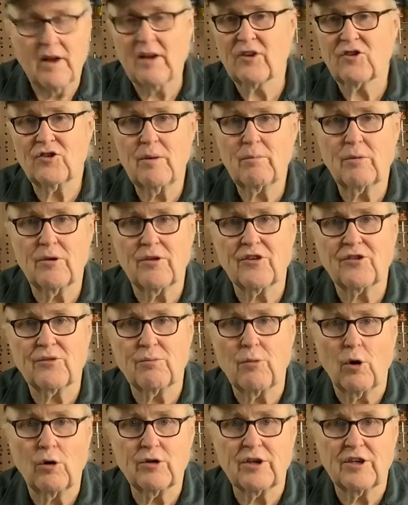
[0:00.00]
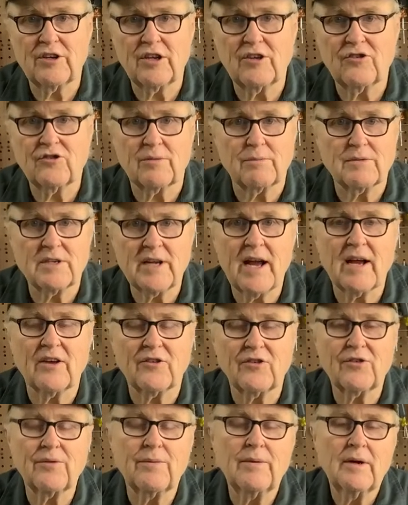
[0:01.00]
assembled this mold and did some
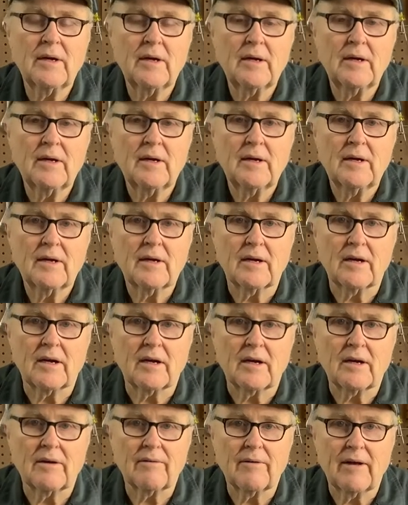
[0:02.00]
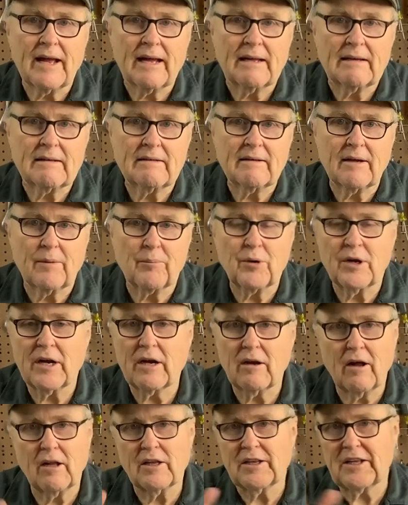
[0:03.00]
tests uh, and uh, put it
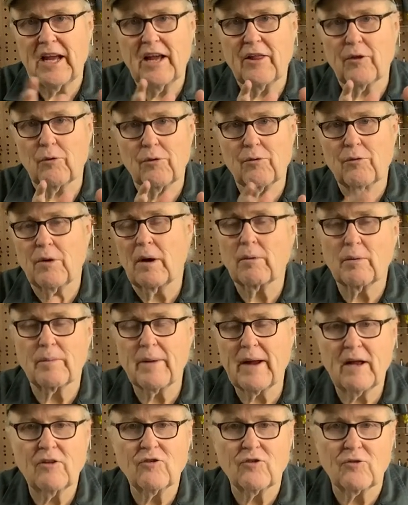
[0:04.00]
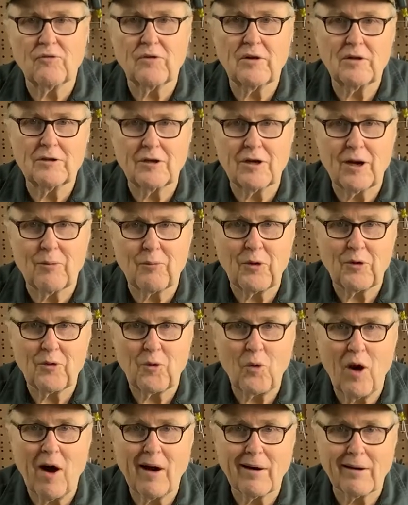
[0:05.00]
all together with rubber bands and filled it up with
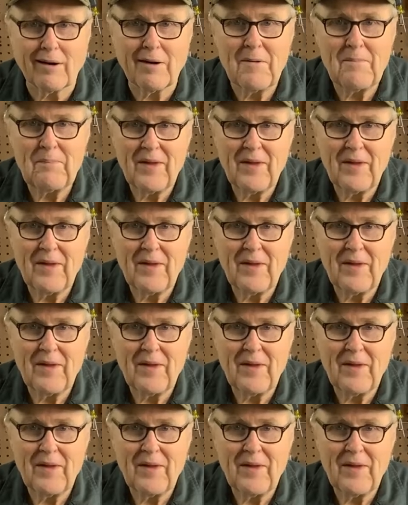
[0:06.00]
water.